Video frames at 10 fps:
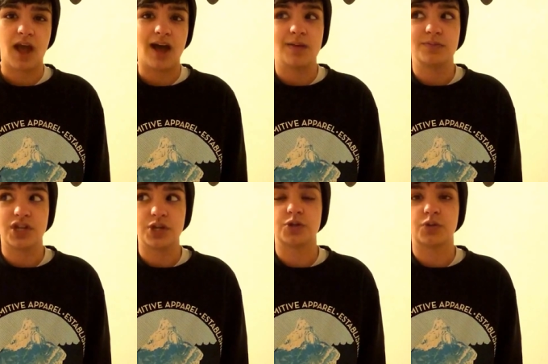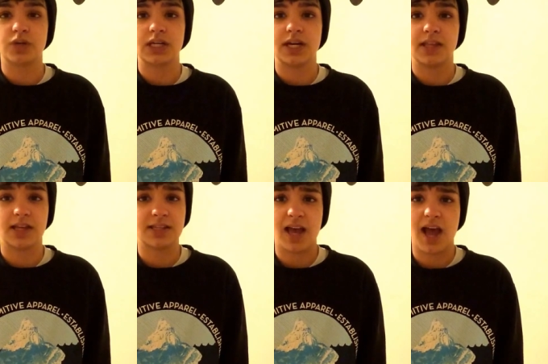I'm genderqueer, and
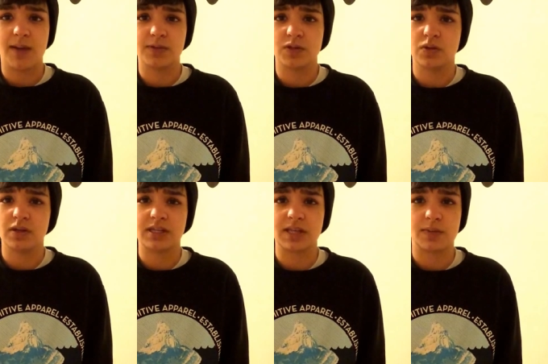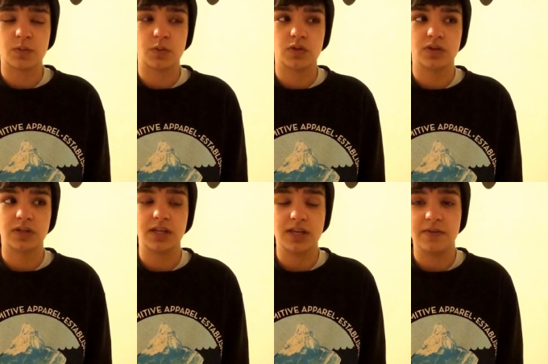that's absolutely acceptable,
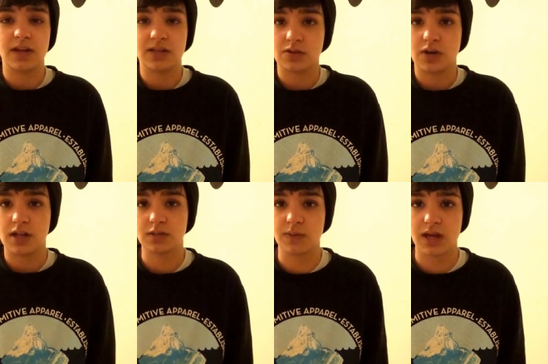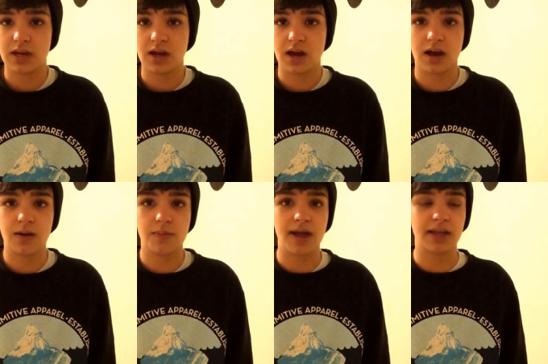even as a trans man.
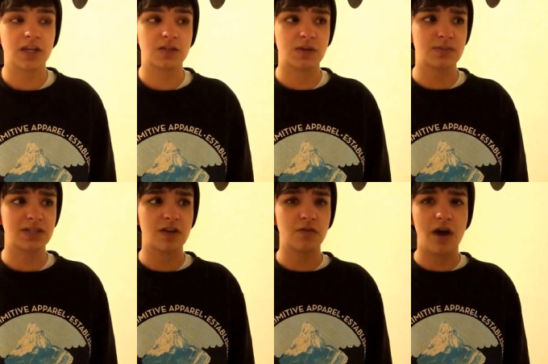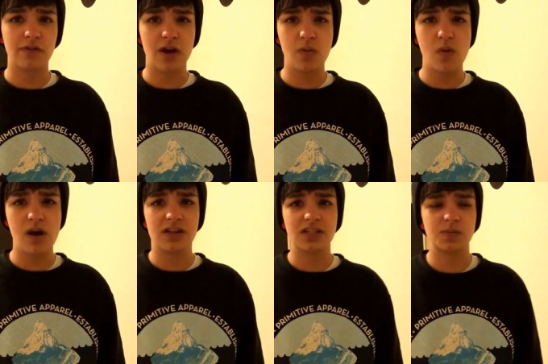Um, I can express myself however I
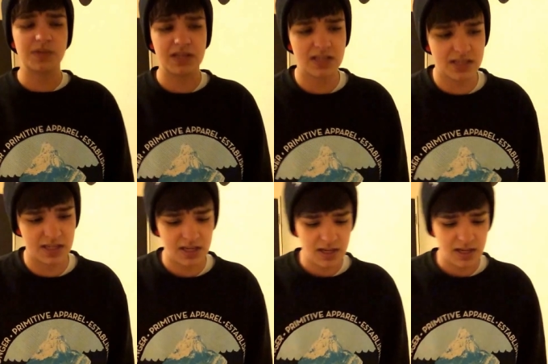want. Just because